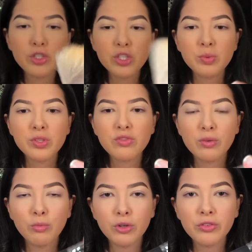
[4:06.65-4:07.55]
This one's
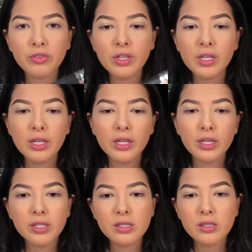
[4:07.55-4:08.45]
from Morphe and it
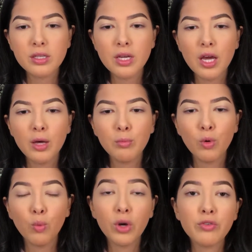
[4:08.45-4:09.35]
is the
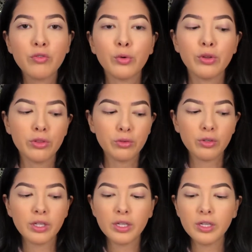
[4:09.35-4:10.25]

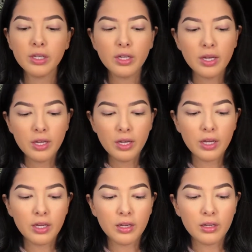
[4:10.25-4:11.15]
M143,
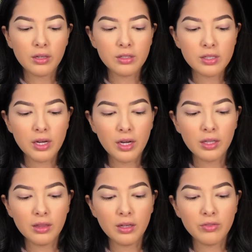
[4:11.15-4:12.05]
and I
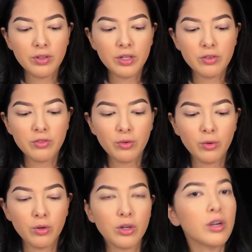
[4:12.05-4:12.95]
love it
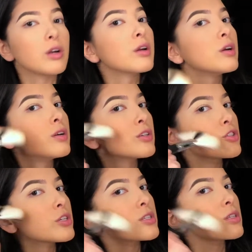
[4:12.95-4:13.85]
for
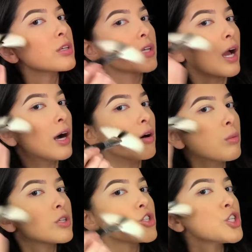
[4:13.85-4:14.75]
chiseling out
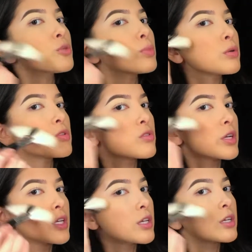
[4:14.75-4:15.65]
my cheekbones
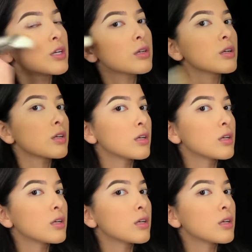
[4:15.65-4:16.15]
right here